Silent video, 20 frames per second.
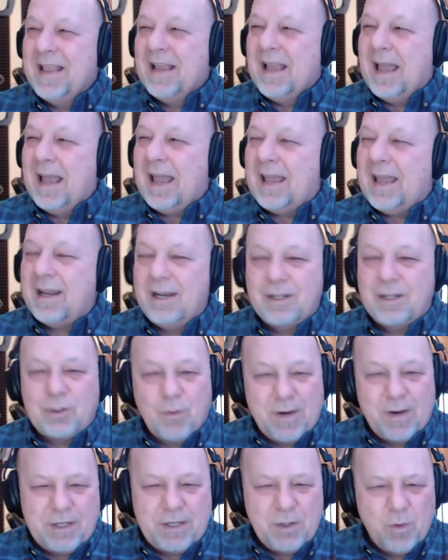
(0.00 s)
And a
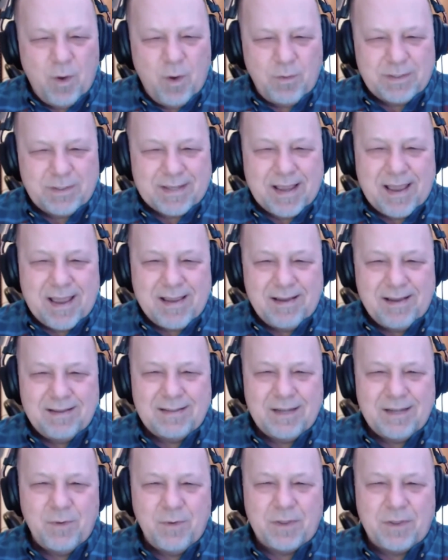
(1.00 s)
.22. What was the guy
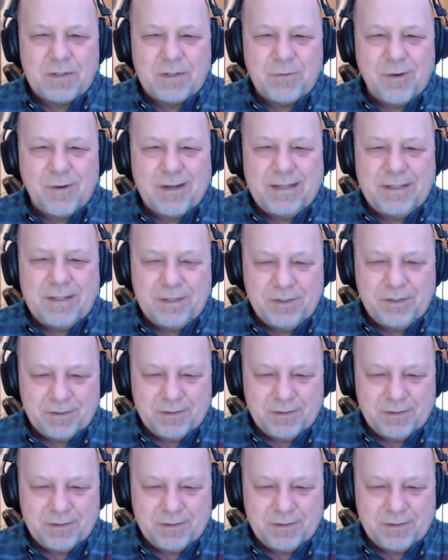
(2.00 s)
hunting with a .22?